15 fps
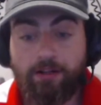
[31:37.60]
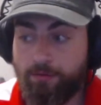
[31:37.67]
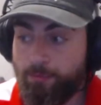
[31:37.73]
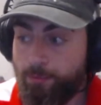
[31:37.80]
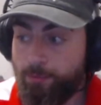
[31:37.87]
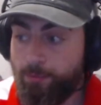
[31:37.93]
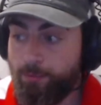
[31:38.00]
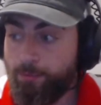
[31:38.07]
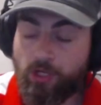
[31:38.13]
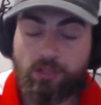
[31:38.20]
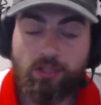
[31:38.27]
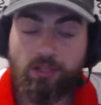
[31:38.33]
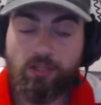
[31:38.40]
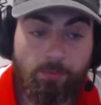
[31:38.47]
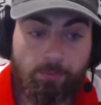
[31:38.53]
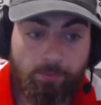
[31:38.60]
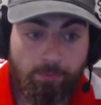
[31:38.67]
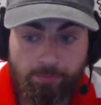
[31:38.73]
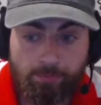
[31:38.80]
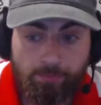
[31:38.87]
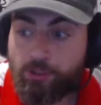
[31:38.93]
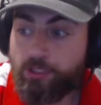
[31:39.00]
we've got the
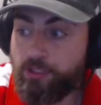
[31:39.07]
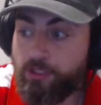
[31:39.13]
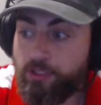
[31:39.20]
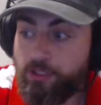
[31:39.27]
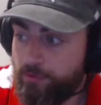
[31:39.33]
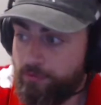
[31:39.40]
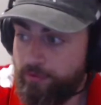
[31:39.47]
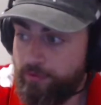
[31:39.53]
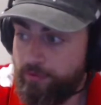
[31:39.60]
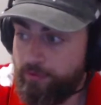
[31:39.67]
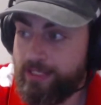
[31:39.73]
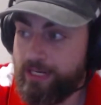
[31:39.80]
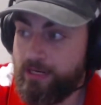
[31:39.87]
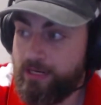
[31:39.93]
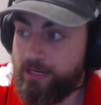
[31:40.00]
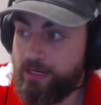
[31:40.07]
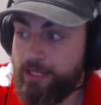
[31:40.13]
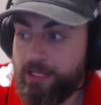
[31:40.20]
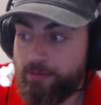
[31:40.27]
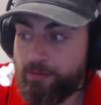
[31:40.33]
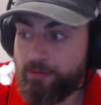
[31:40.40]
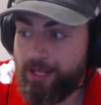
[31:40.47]
beauty of Valentini being he
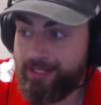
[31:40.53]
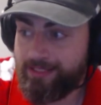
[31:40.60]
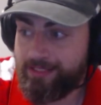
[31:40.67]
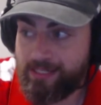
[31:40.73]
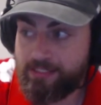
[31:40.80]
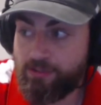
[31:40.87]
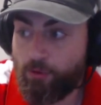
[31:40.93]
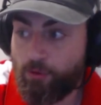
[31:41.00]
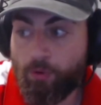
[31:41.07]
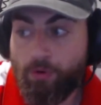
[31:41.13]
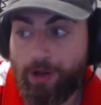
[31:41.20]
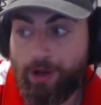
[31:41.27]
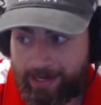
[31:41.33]
can play 6 or 8,